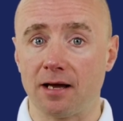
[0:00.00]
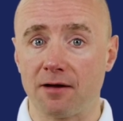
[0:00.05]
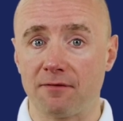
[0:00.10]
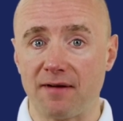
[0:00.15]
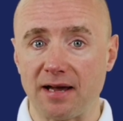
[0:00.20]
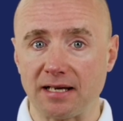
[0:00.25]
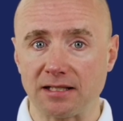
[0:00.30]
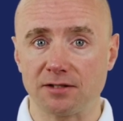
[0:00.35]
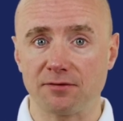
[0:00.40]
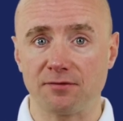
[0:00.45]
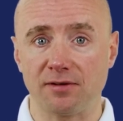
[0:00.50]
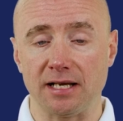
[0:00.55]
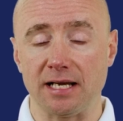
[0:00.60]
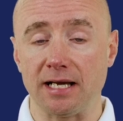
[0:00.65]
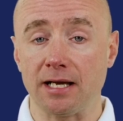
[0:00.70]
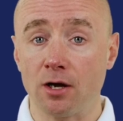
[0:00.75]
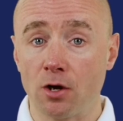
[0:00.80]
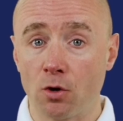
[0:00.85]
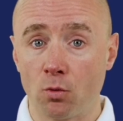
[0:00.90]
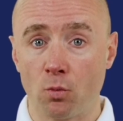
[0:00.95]

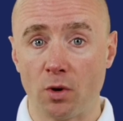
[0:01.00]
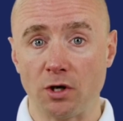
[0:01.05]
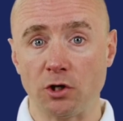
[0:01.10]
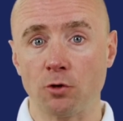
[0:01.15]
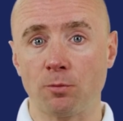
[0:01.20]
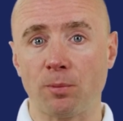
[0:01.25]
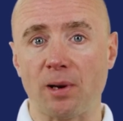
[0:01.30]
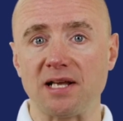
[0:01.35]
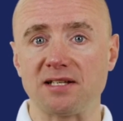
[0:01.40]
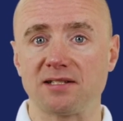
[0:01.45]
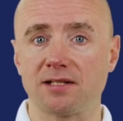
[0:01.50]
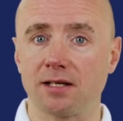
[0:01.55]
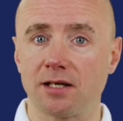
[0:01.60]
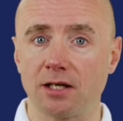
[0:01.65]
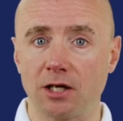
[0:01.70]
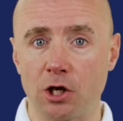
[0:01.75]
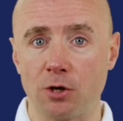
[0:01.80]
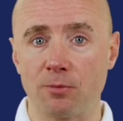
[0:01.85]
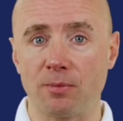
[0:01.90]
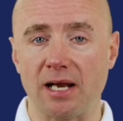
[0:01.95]
Effectively, when you're placing an
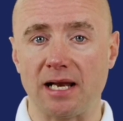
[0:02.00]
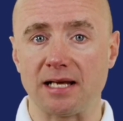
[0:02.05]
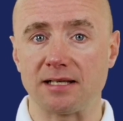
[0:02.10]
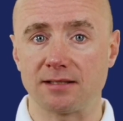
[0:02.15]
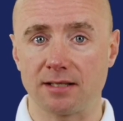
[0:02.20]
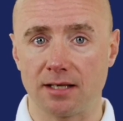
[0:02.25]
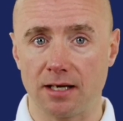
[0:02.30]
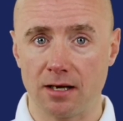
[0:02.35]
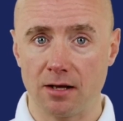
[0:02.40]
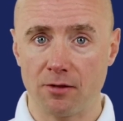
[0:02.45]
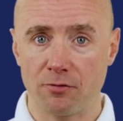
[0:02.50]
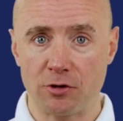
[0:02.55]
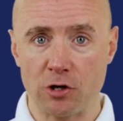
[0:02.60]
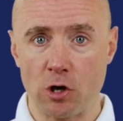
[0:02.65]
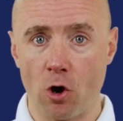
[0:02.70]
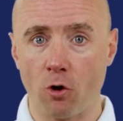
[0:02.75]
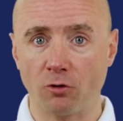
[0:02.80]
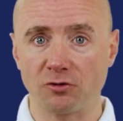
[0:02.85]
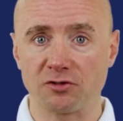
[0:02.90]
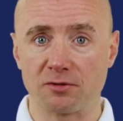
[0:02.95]
accumulator, the
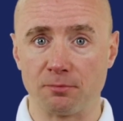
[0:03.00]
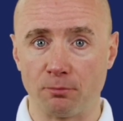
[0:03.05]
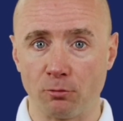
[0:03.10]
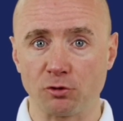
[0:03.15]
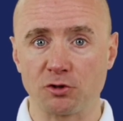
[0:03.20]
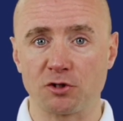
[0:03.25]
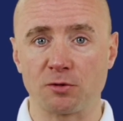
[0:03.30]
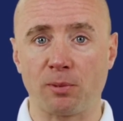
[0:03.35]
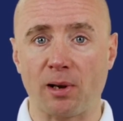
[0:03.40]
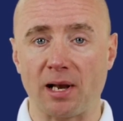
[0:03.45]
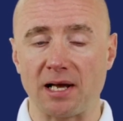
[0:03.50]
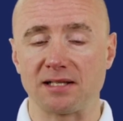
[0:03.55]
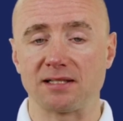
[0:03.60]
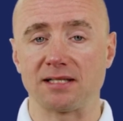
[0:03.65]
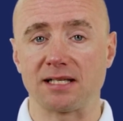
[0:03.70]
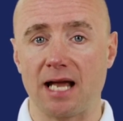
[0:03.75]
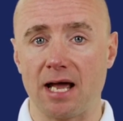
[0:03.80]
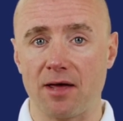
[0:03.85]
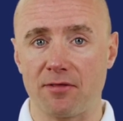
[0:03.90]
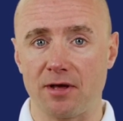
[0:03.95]
odds multiply
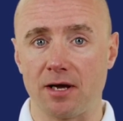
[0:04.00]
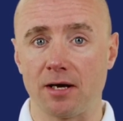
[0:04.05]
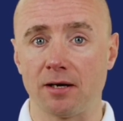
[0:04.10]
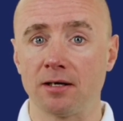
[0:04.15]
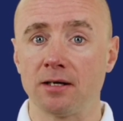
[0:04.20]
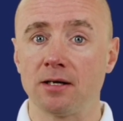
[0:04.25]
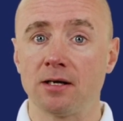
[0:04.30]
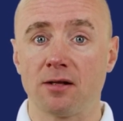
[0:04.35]
together.